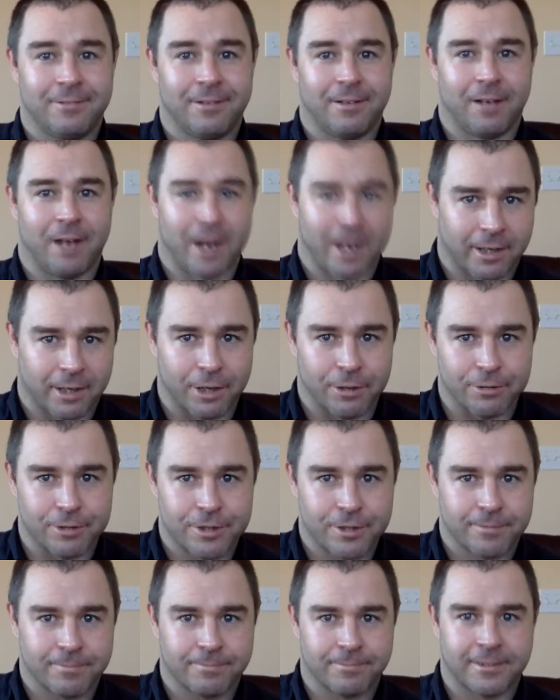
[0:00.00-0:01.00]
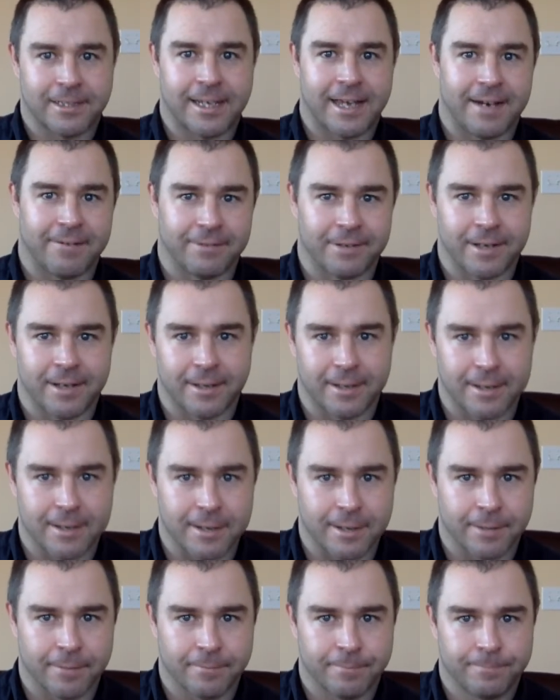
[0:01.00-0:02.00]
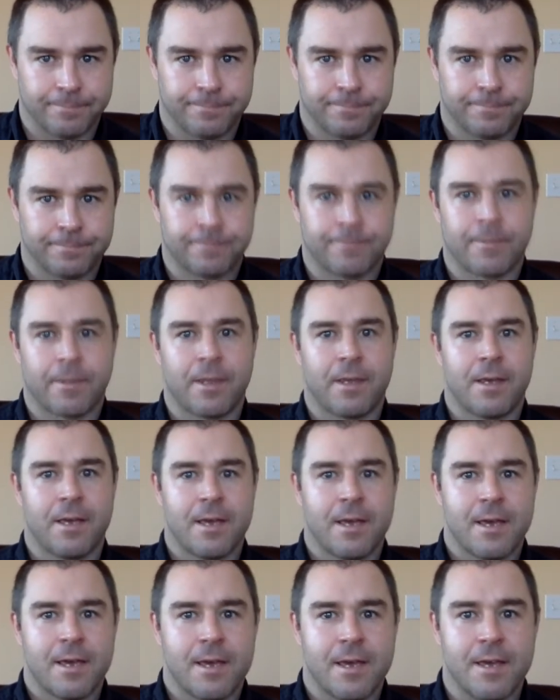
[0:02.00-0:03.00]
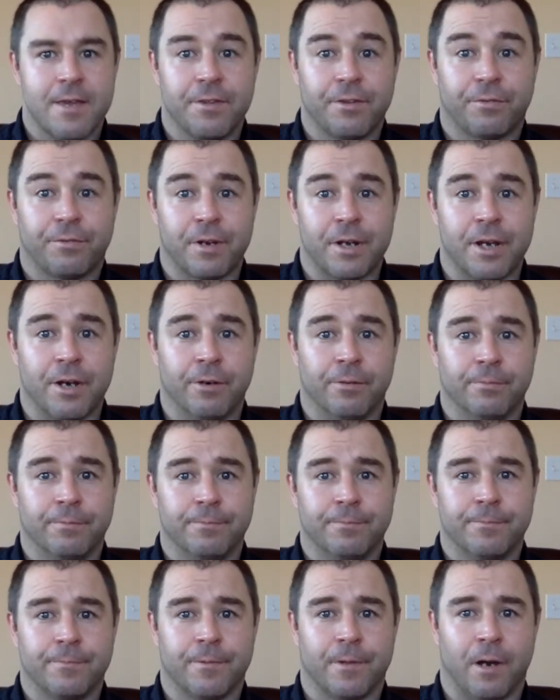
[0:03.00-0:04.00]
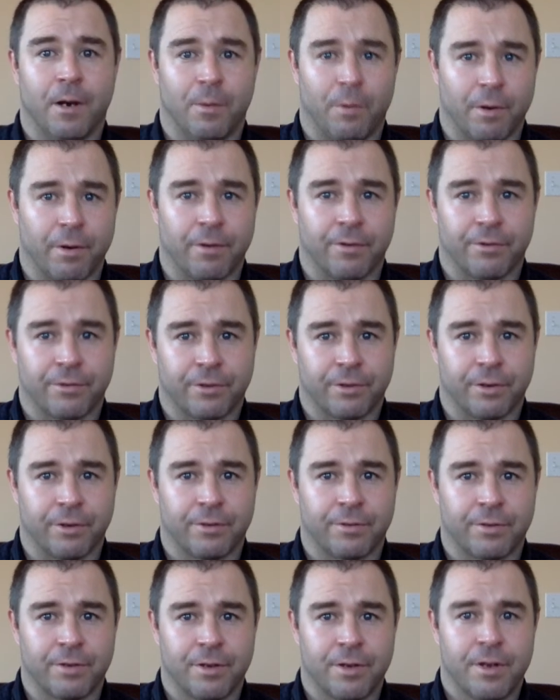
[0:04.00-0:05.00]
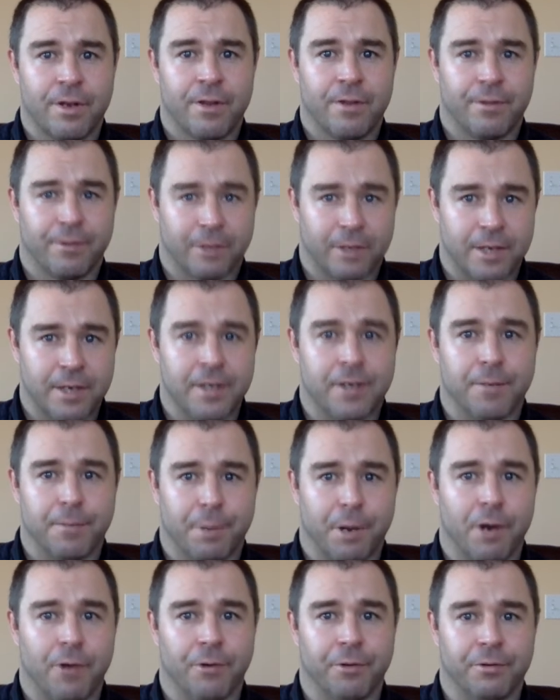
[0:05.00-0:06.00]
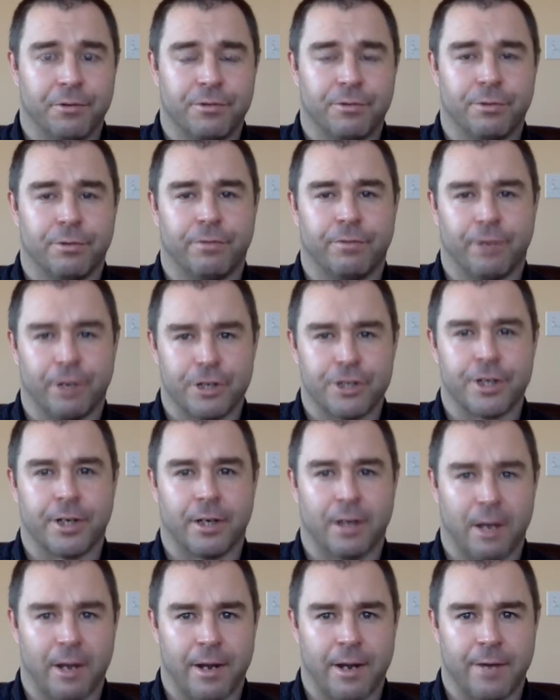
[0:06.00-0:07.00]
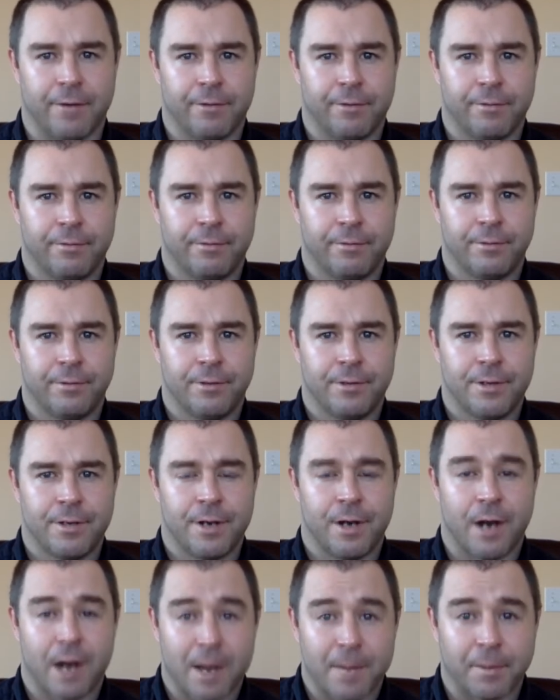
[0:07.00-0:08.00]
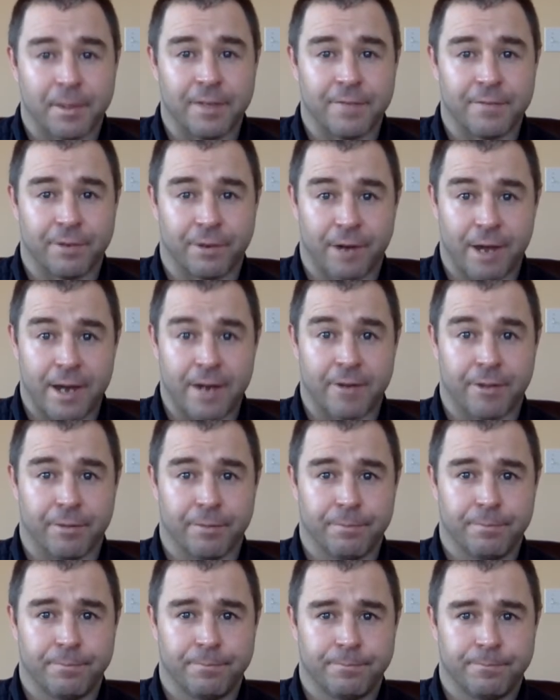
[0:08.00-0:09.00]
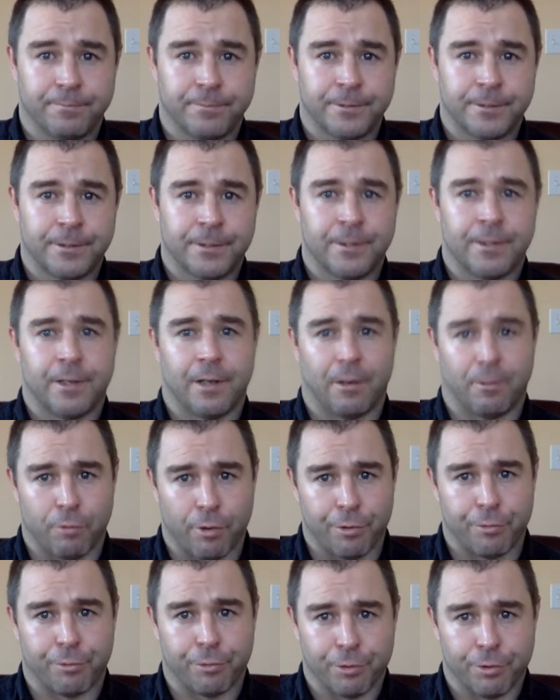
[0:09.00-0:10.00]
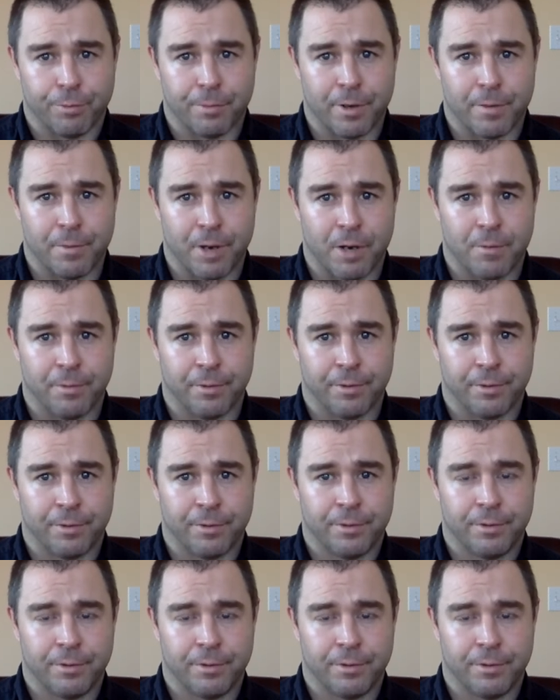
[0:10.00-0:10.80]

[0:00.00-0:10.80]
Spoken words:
LineoutCoach Gavin Hickie here. In this video, I want to discuss the key components to a functioning lineout. I believe there are 8 of them. I'll run through them in a moment.